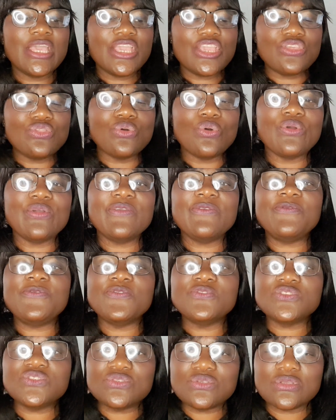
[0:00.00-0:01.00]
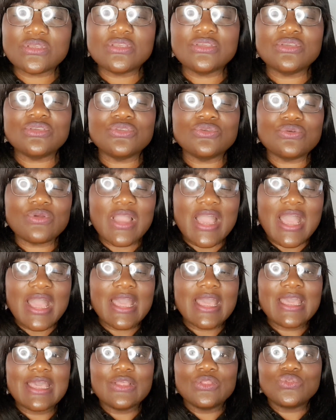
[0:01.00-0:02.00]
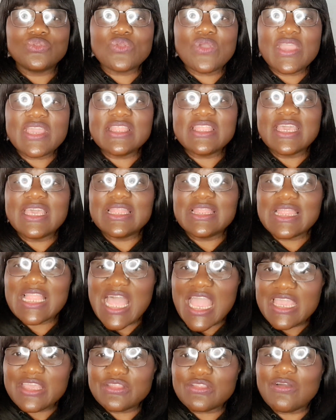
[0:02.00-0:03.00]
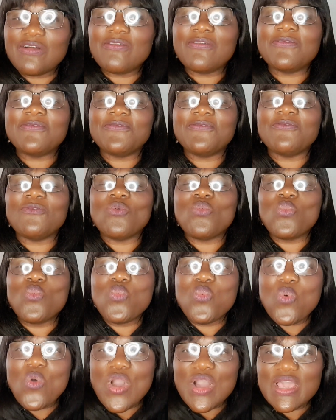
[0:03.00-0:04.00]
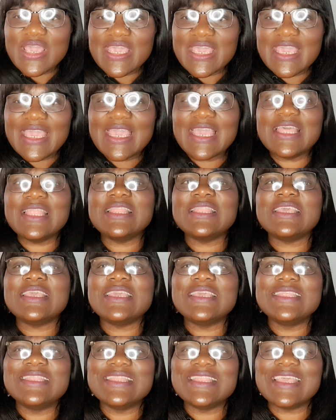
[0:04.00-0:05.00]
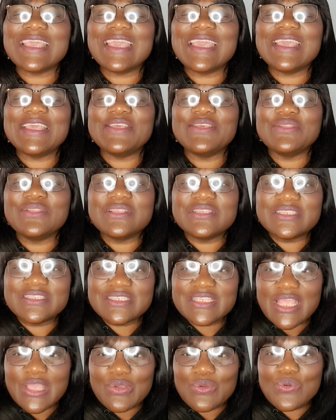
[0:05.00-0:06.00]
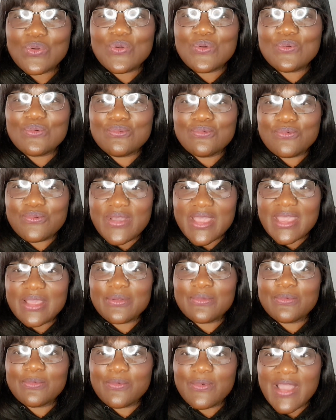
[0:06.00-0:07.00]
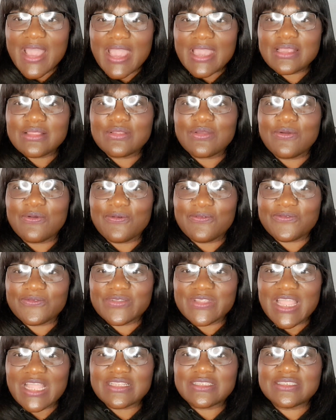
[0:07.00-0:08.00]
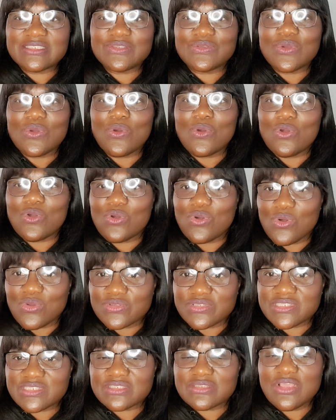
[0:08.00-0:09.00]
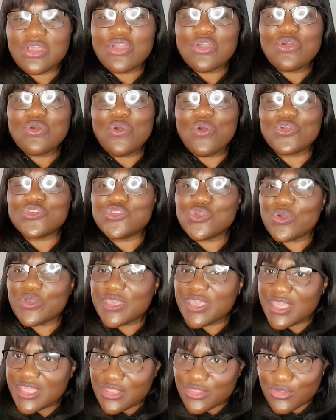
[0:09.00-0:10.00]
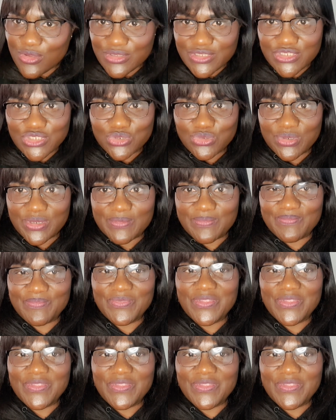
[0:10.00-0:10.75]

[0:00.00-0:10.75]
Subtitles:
You know, if you are doing a line of working in a single way line of that's your course or your industry,